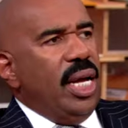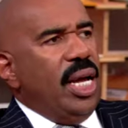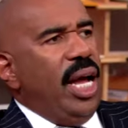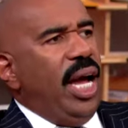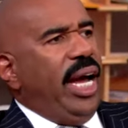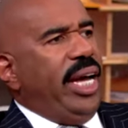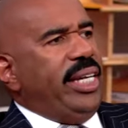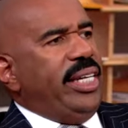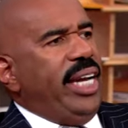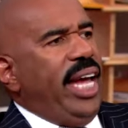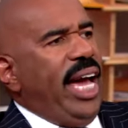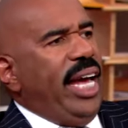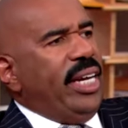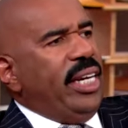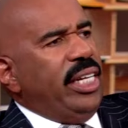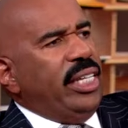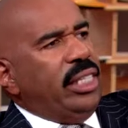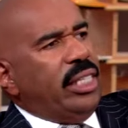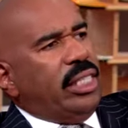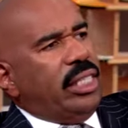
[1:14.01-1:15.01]
Hey,
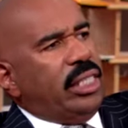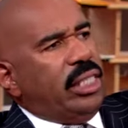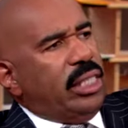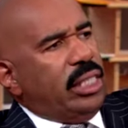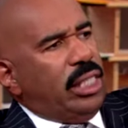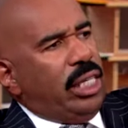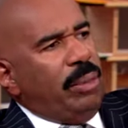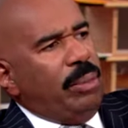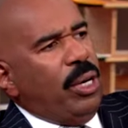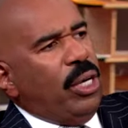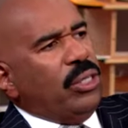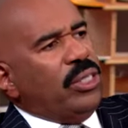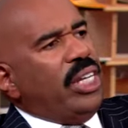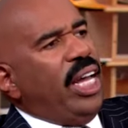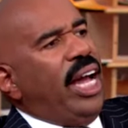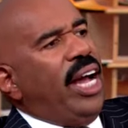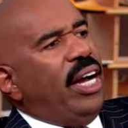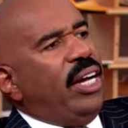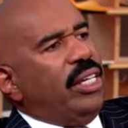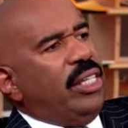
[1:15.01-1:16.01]
Natalie, come on
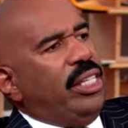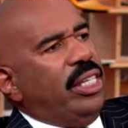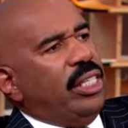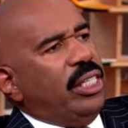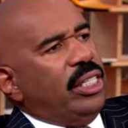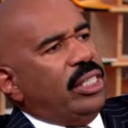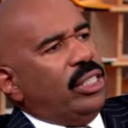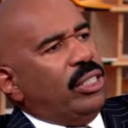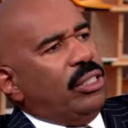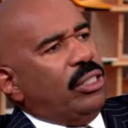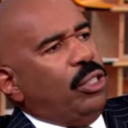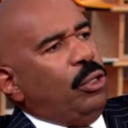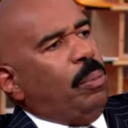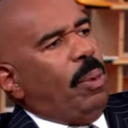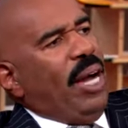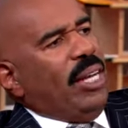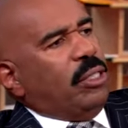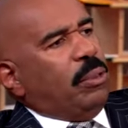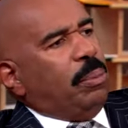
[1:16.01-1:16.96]
down here. You oh, about